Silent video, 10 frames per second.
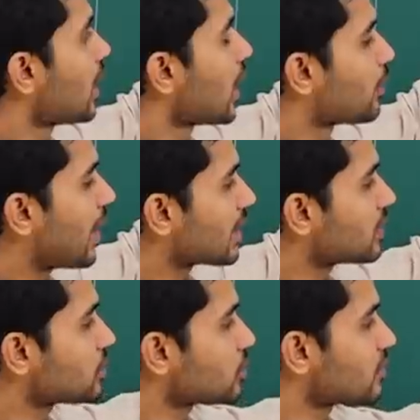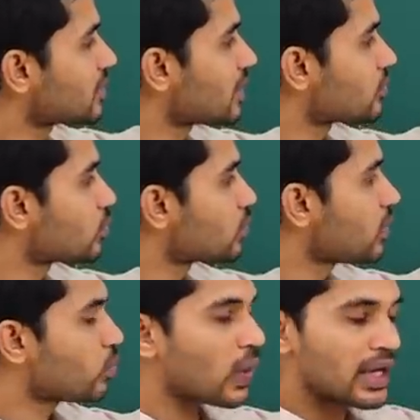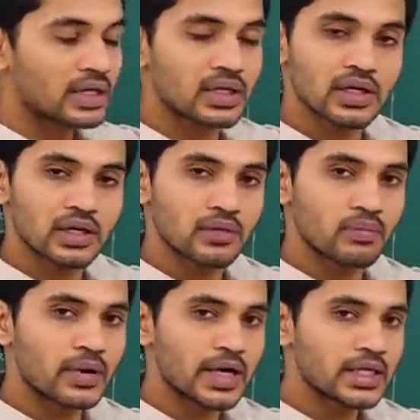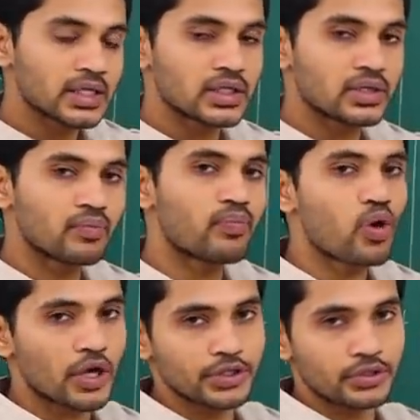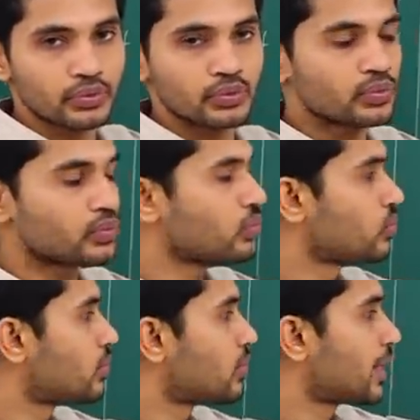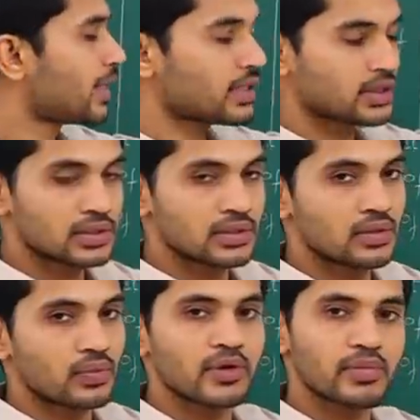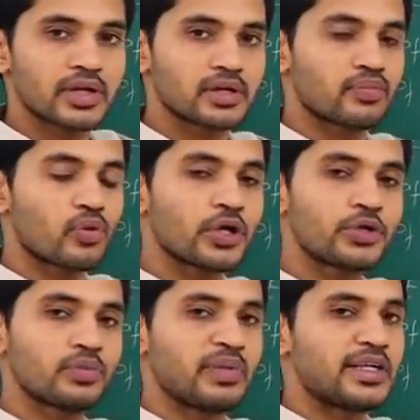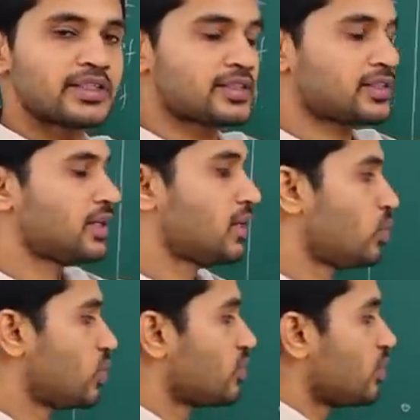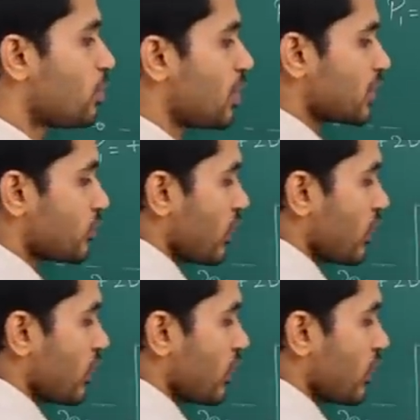and magnitude of that would be 1 by 0.2 correct 1 by 0.2 meters which will be plus